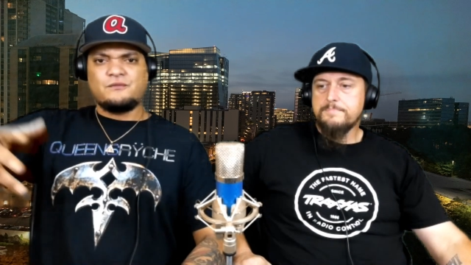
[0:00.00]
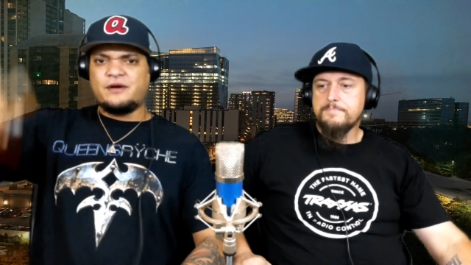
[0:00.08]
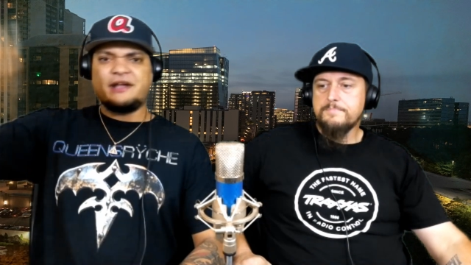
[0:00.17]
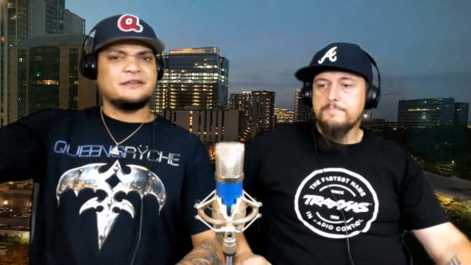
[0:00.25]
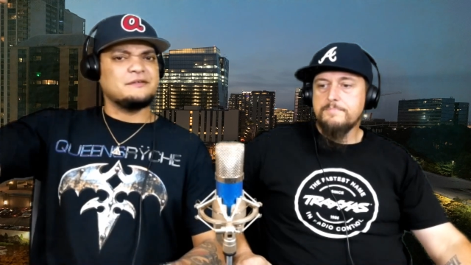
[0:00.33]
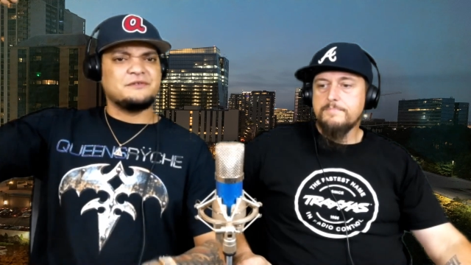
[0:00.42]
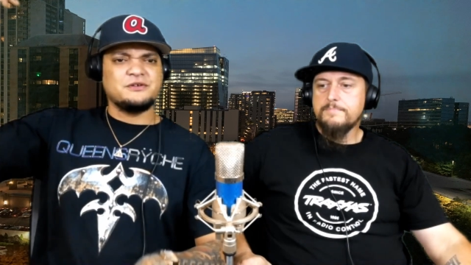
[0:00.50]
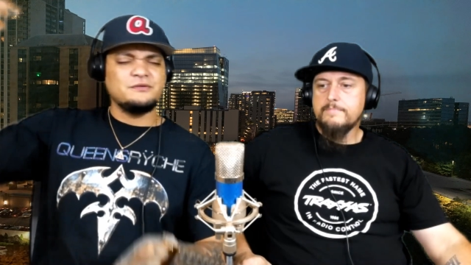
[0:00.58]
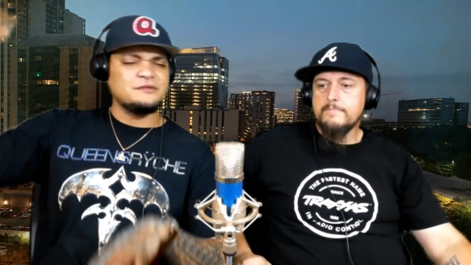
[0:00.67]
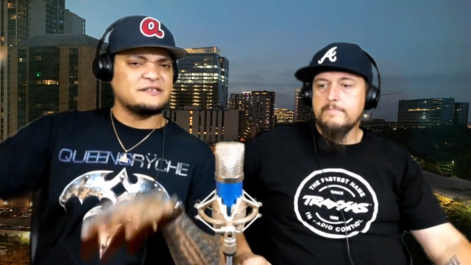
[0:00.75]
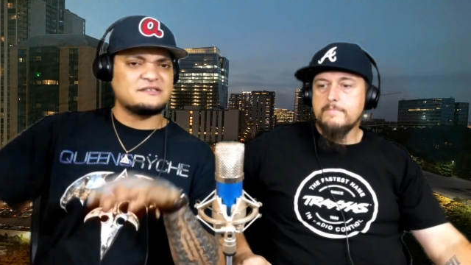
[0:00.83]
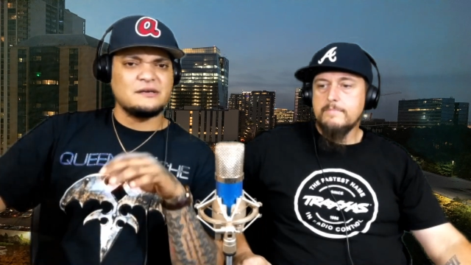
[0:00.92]
Speaker 1: random
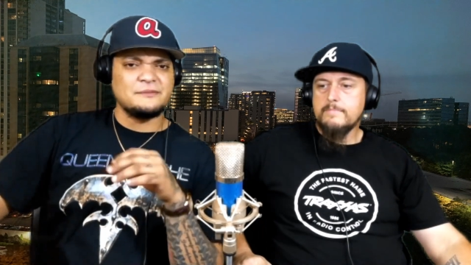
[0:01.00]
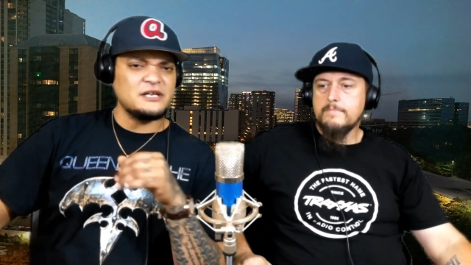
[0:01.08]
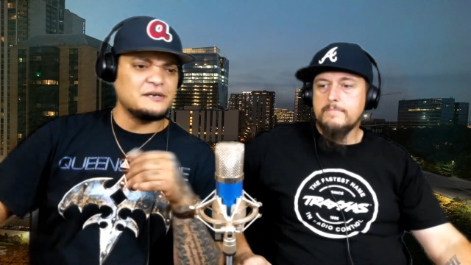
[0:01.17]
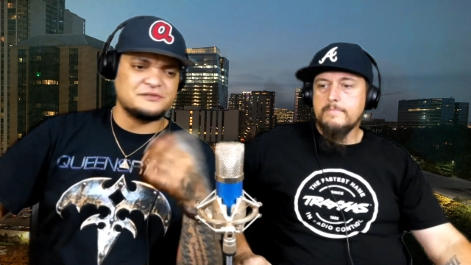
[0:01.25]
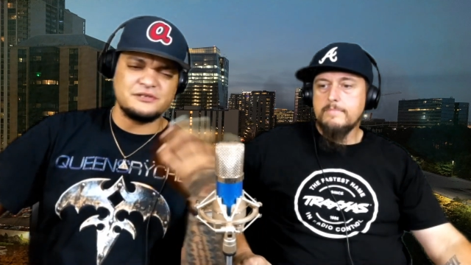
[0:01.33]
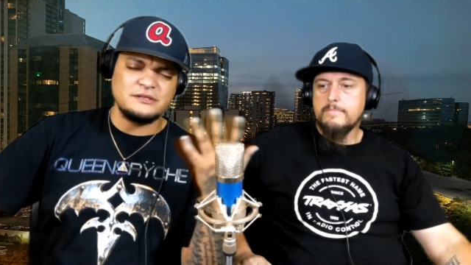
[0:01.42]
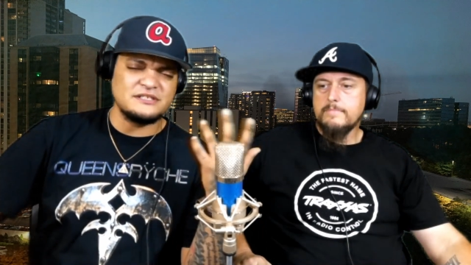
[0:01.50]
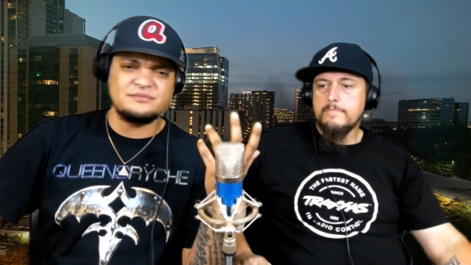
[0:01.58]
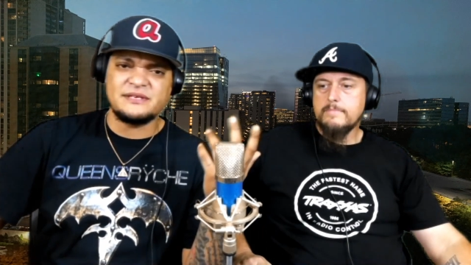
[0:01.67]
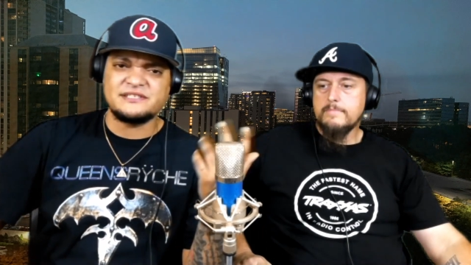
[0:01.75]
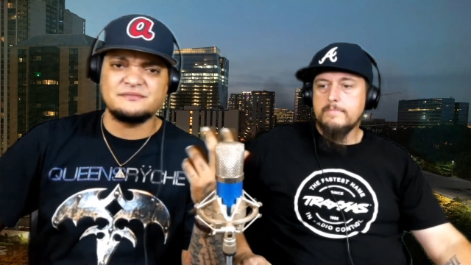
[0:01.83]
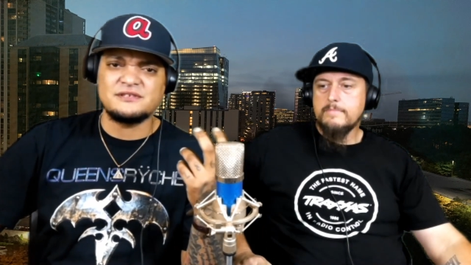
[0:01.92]
dude that's coming up. Sure, let's
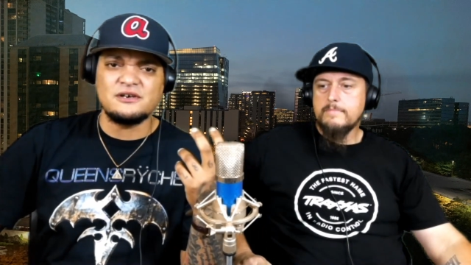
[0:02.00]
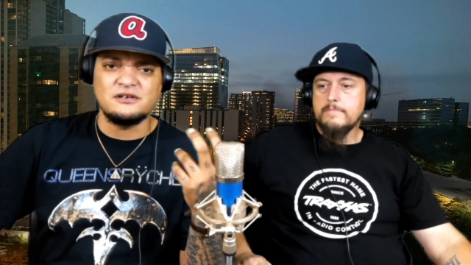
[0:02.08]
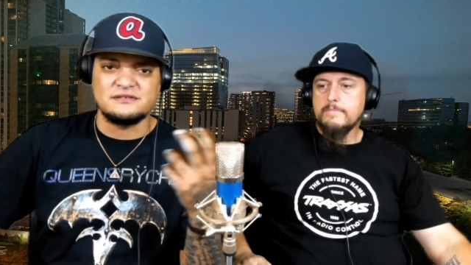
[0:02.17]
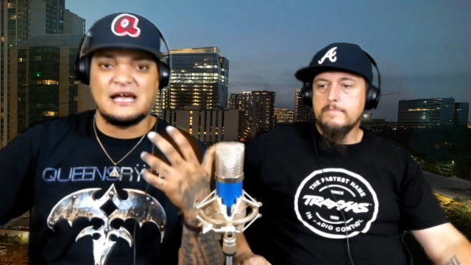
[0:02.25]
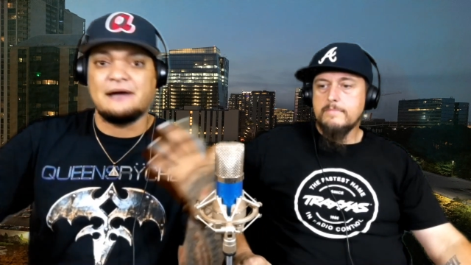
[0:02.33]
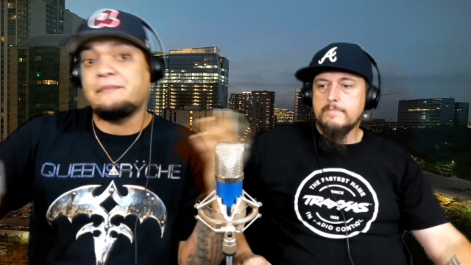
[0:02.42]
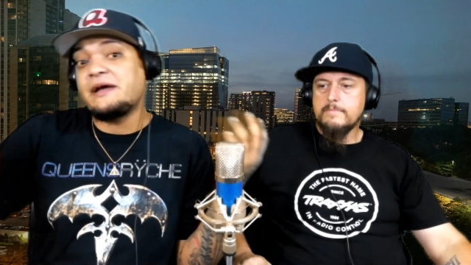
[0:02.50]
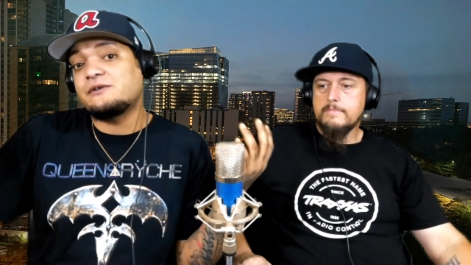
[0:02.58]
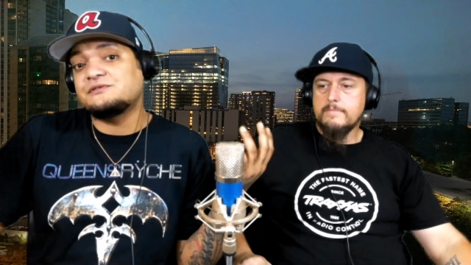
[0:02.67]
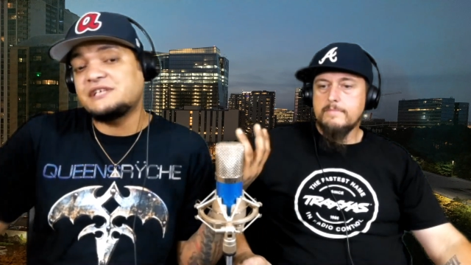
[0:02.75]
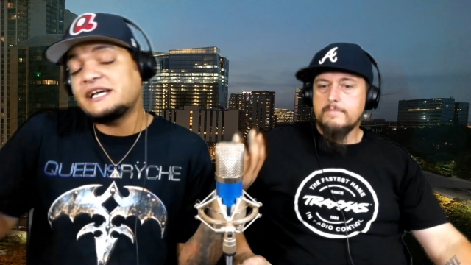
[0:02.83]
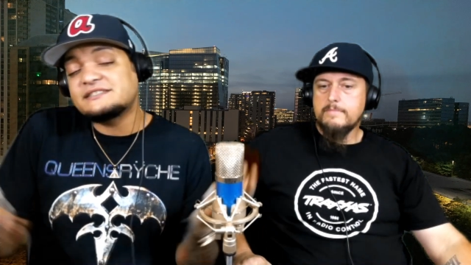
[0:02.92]
make some songs. I'm
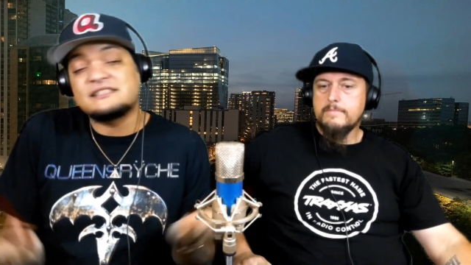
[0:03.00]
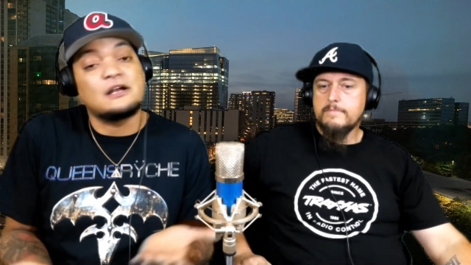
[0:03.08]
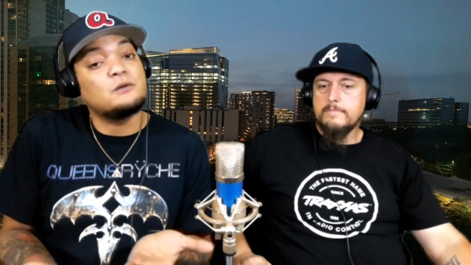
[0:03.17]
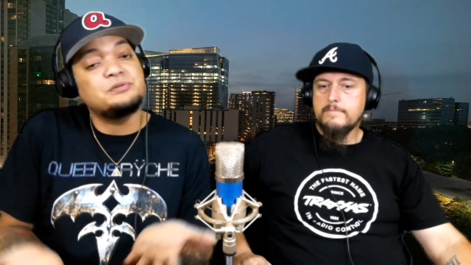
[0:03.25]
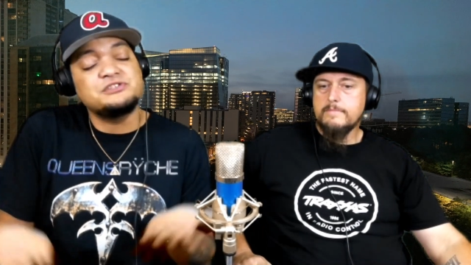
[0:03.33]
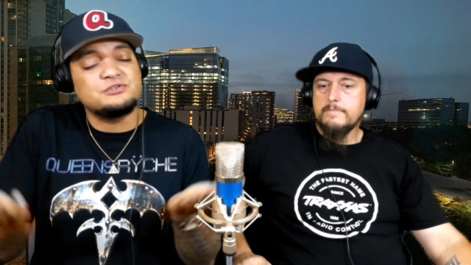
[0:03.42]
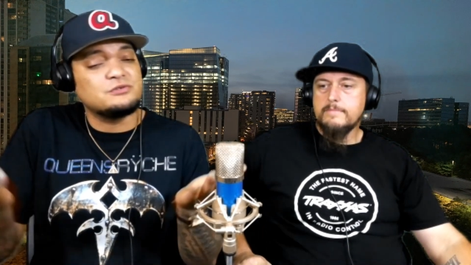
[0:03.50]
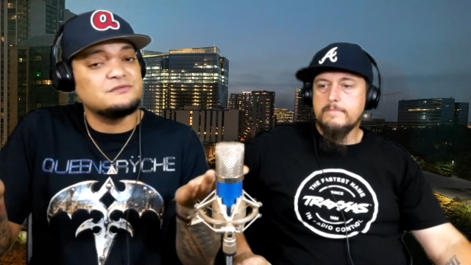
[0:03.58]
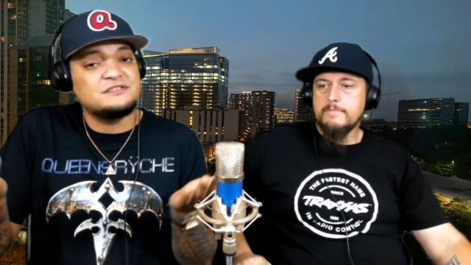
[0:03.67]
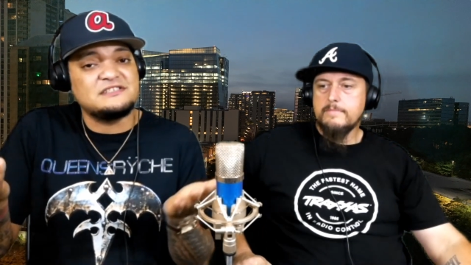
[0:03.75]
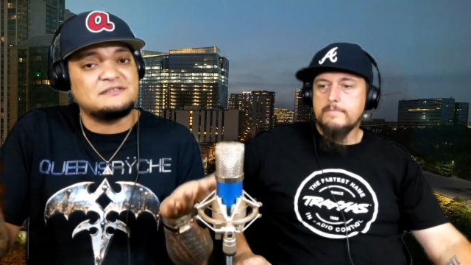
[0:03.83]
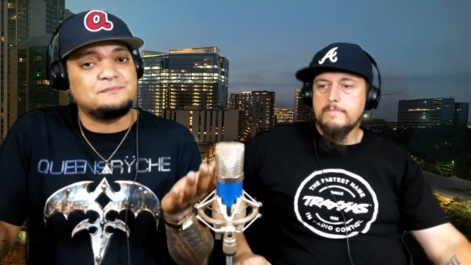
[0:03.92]
Michael Jackson. I'll put you on
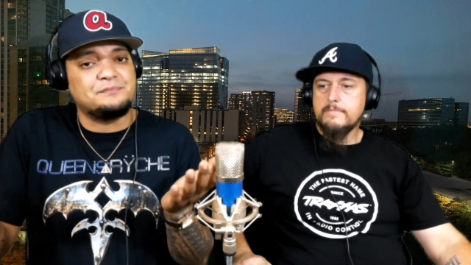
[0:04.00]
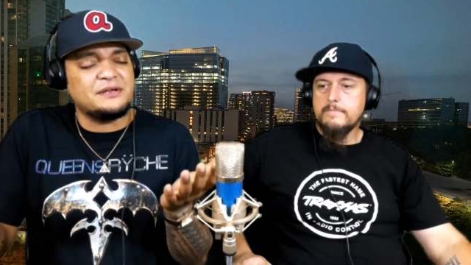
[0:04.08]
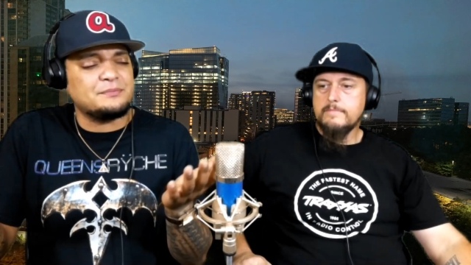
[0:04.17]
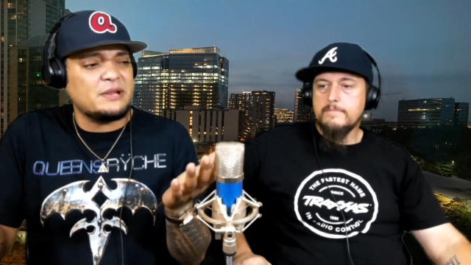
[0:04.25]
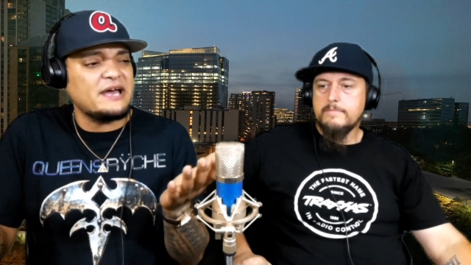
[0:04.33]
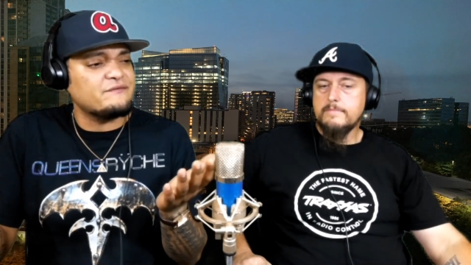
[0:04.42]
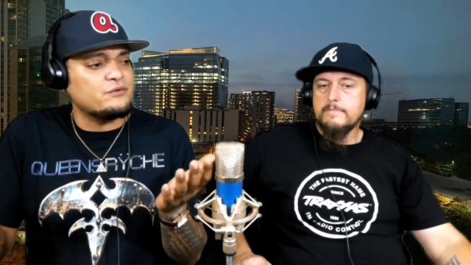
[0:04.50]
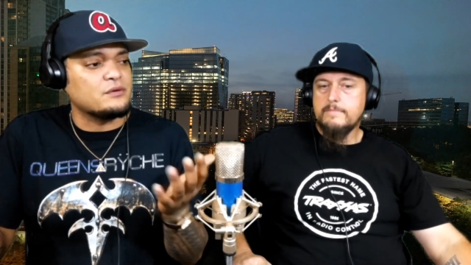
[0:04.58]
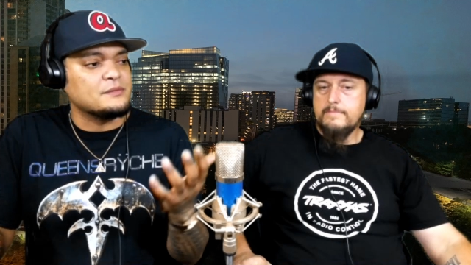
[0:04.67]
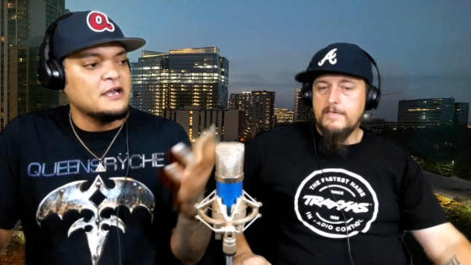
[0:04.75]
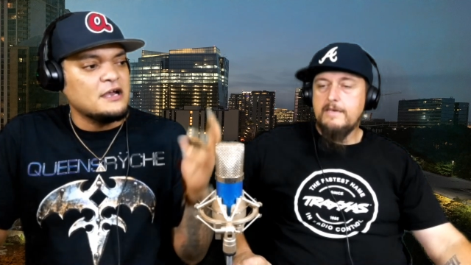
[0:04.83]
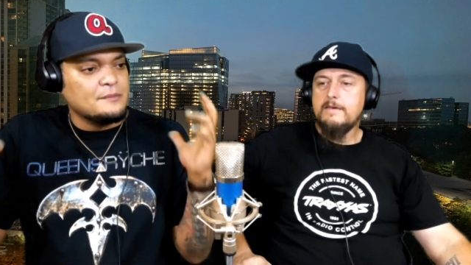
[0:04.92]
this big
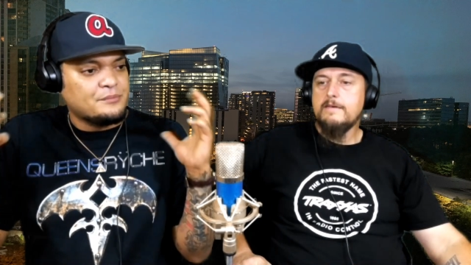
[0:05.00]
platform. Yeah.